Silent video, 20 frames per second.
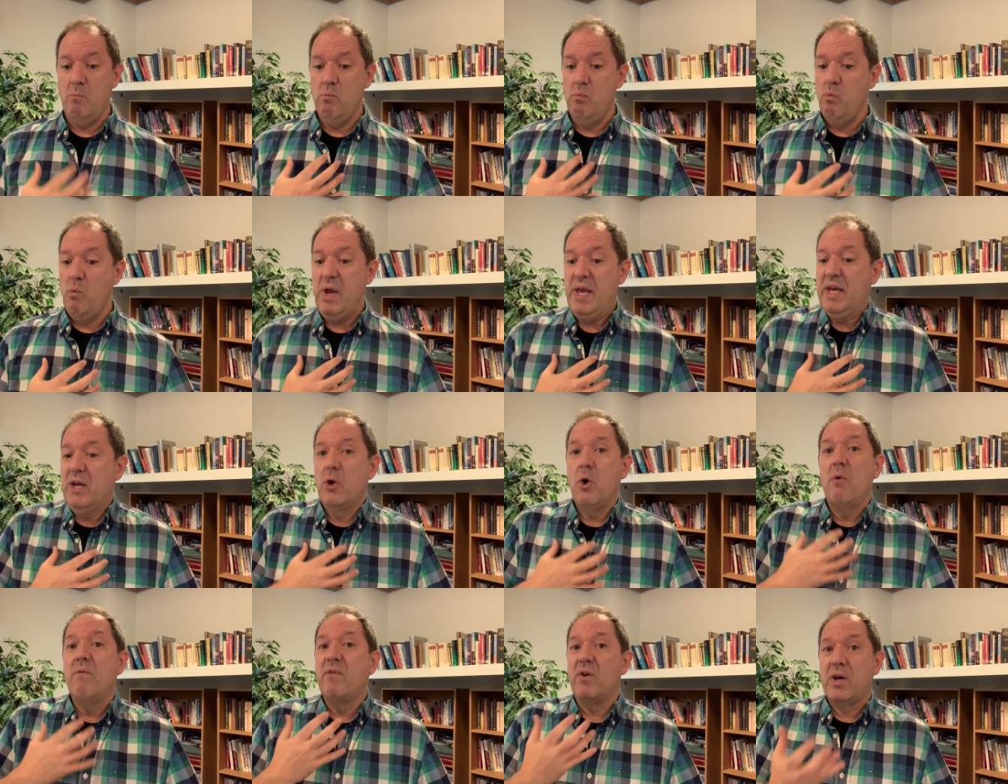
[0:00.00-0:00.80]
we can
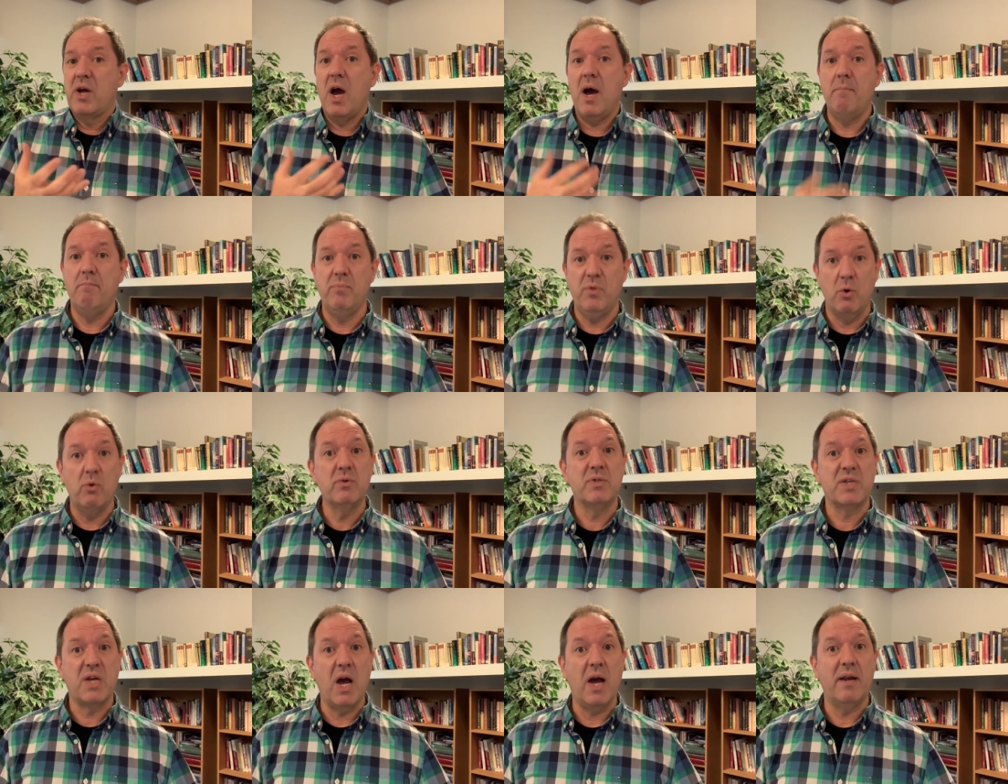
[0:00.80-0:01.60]
overcome
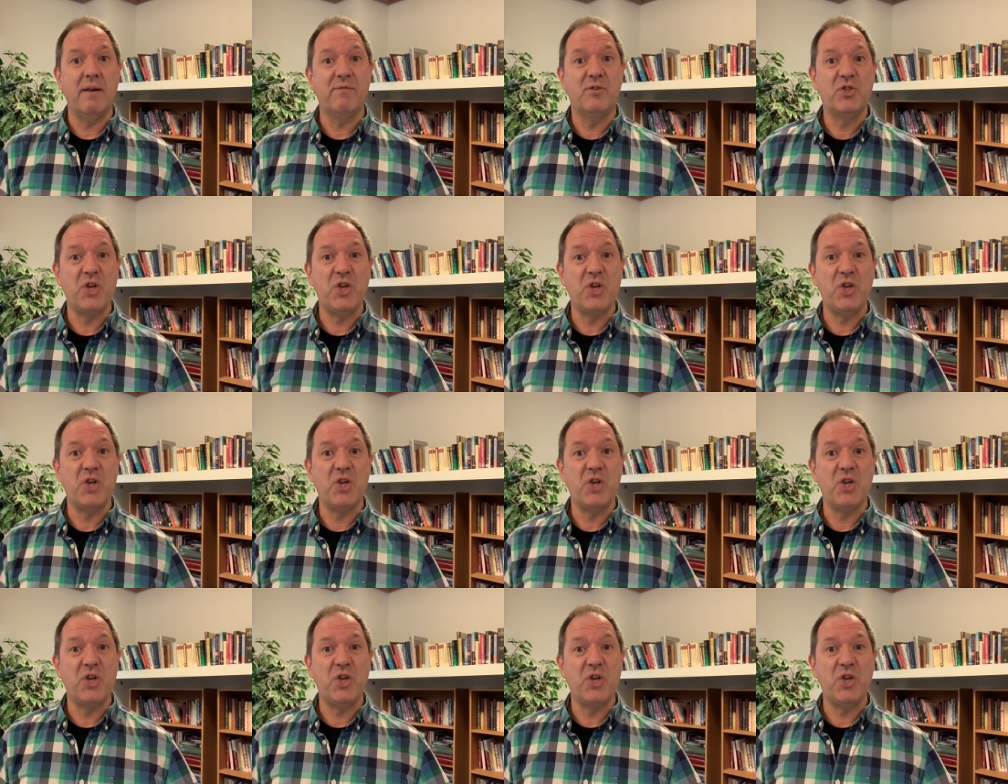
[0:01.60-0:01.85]
those kind of